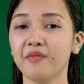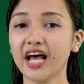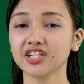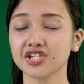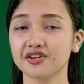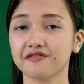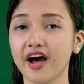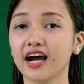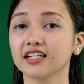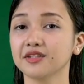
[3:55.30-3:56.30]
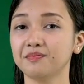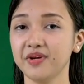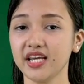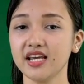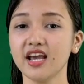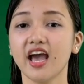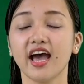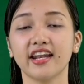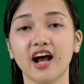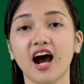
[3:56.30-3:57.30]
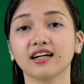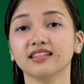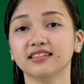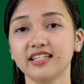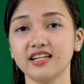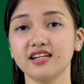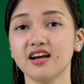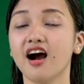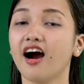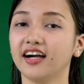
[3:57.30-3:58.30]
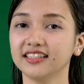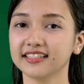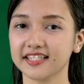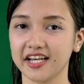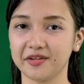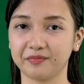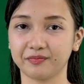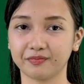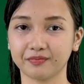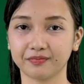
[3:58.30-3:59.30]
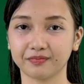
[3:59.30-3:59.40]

The measures angle B and angle D are the same